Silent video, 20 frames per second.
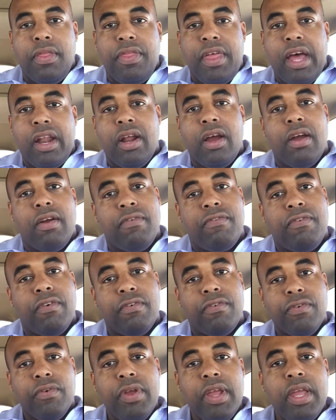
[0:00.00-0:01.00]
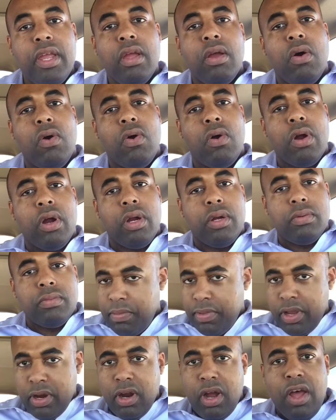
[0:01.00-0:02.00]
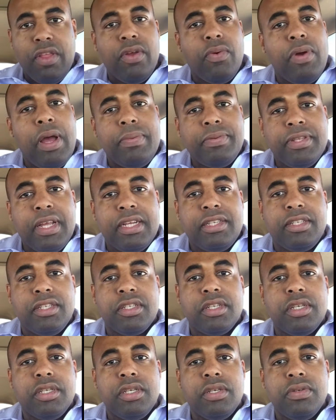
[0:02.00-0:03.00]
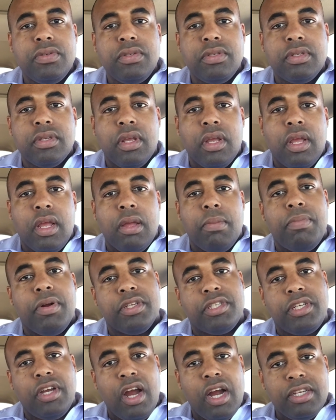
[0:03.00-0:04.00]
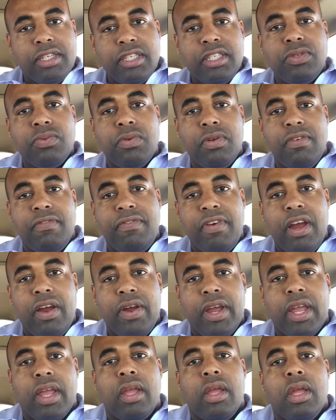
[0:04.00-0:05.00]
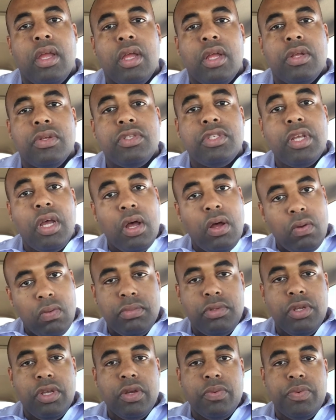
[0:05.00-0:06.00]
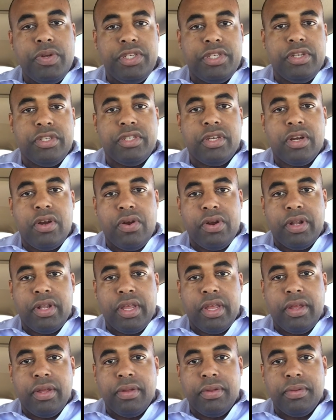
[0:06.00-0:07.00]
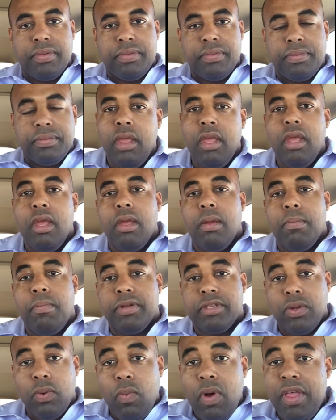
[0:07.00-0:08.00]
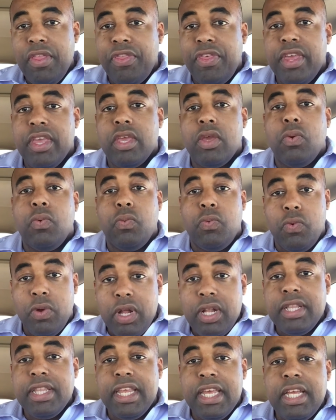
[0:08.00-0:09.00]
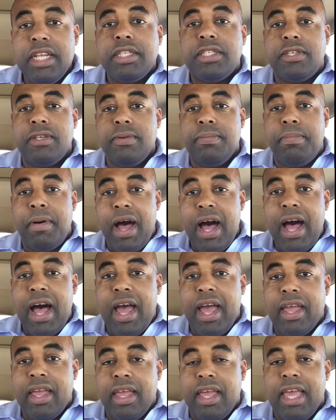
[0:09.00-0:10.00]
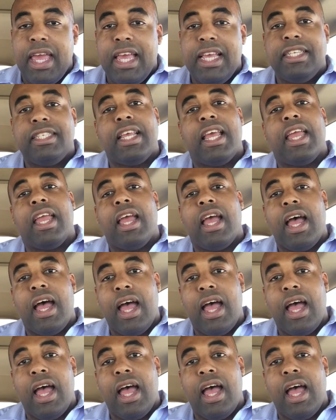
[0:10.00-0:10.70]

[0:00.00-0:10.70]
that are for free or there are other websites you can use, but charges will vary. So do your research accordingly. But the one thing you will need to buy is a